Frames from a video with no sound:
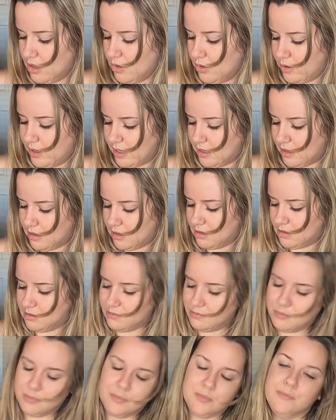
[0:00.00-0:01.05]
Okay.
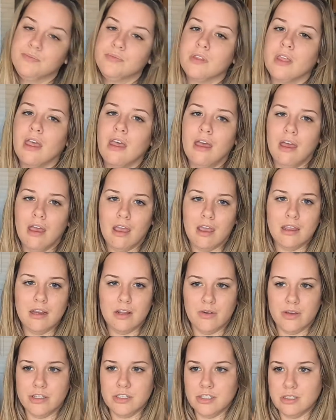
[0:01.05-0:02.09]
I
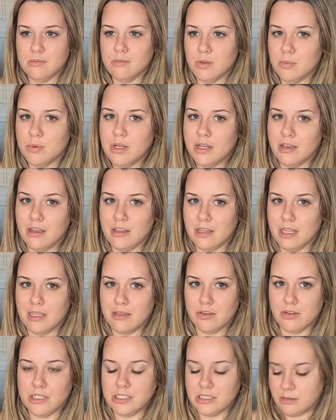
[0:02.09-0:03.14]
know I should be putting on
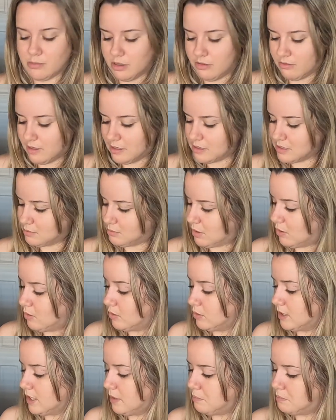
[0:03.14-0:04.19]
like the rest of my face, but
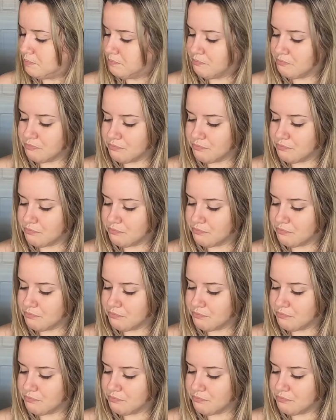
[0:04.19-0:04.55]
hold on.